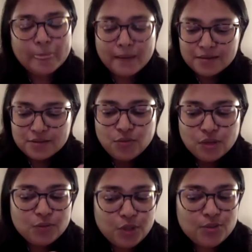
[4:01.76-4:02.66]
So
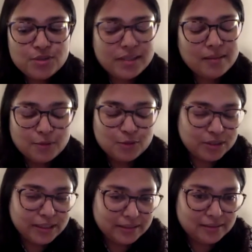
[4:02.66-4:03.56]
what would you say about
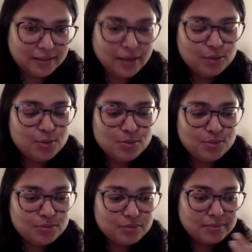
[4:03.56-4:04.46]
that? How to
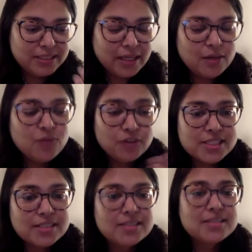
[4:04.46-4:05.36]
take
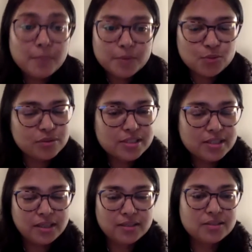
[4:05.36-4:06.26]
first step towards
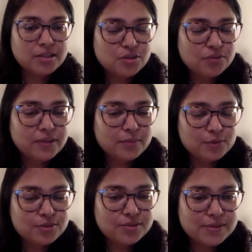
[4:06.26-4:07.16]
taking charge of our
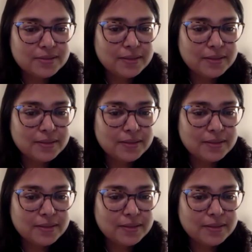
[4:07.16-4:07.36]
emotions?